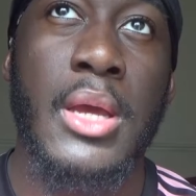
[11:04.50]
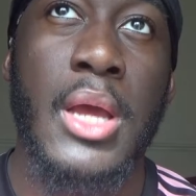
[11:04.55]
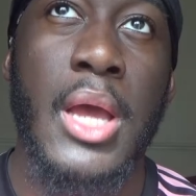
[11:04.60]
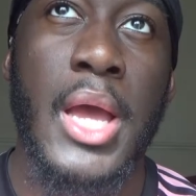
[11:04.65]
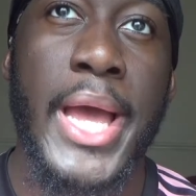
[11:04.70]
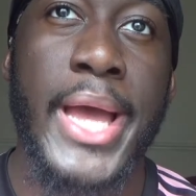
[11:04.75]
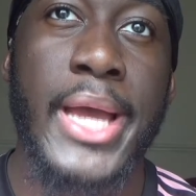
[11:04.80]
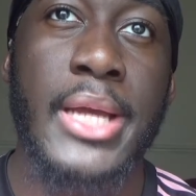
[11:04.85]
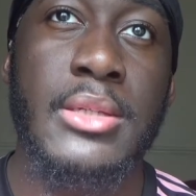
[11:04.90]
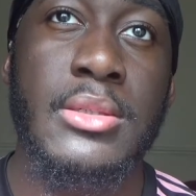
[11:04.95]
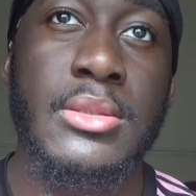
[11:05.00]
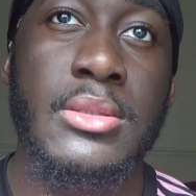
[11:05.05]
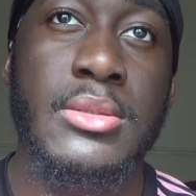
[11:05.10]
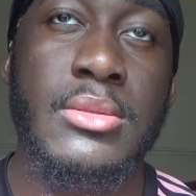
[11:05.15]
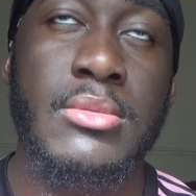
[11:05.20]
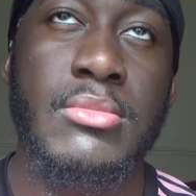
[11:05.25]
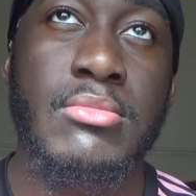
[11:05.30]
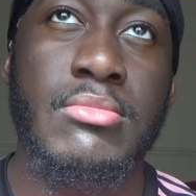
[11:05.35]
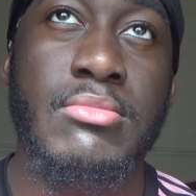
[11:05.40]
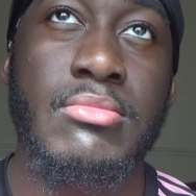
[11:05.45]
And
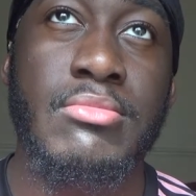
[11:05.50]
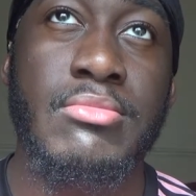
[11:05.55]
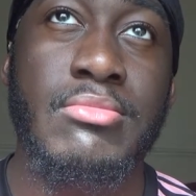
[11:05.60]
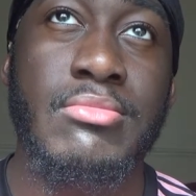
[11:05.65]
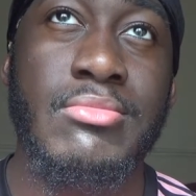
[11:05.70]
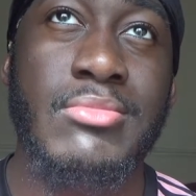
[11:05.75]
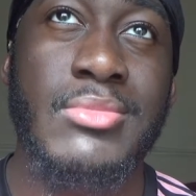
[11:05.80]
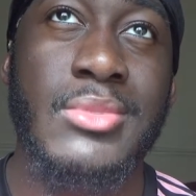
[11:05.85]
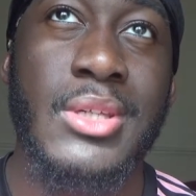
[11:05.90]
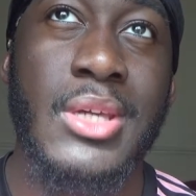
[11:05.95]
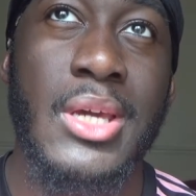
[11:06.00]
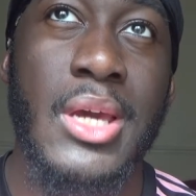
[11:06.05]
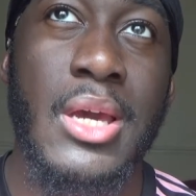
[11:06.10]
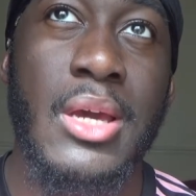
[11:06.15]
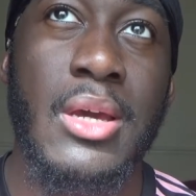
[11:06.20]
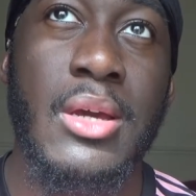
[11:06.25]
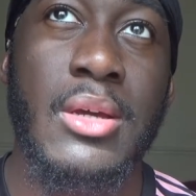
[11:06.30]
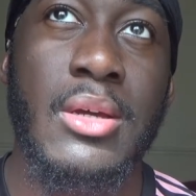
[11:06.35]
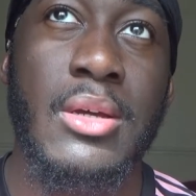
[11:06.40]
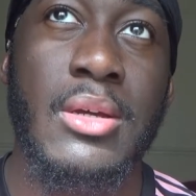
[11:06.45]

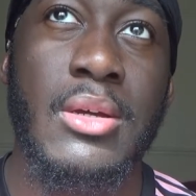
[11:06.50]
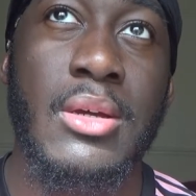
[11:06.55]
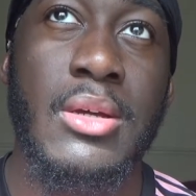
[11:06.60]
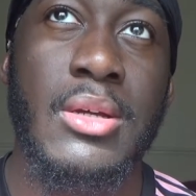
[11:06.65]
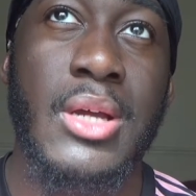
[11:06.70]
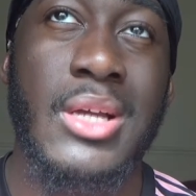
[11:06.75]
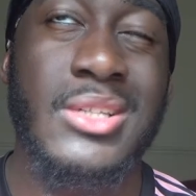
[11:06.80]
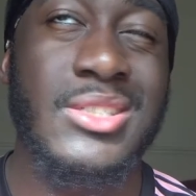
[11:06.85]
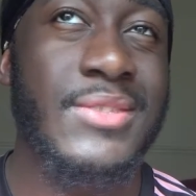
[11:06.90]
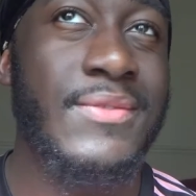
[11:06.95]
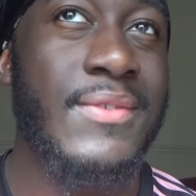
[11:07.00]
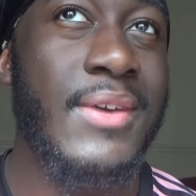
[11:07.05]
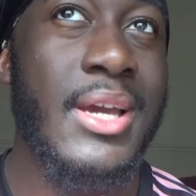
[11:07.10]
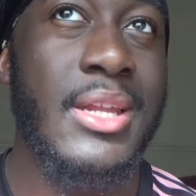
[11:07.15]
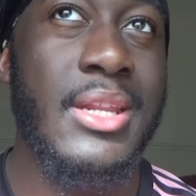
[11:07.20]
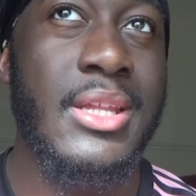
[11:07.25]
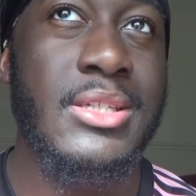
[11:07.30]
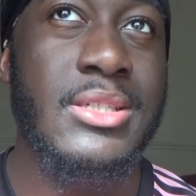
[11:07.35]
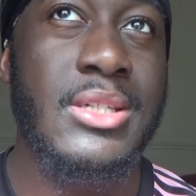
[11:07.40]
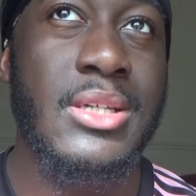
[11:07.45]
yeah, I just think I
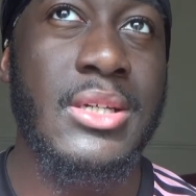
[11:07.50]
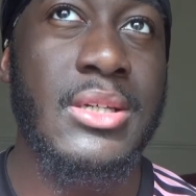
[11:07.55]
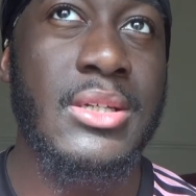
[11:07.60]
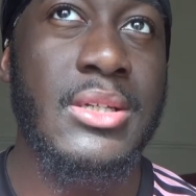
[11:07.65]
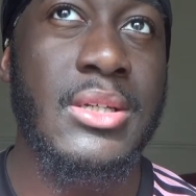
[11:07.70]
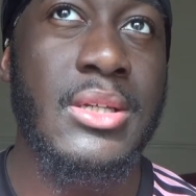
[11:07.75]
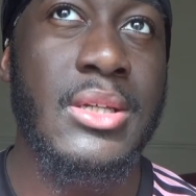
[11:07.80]
need to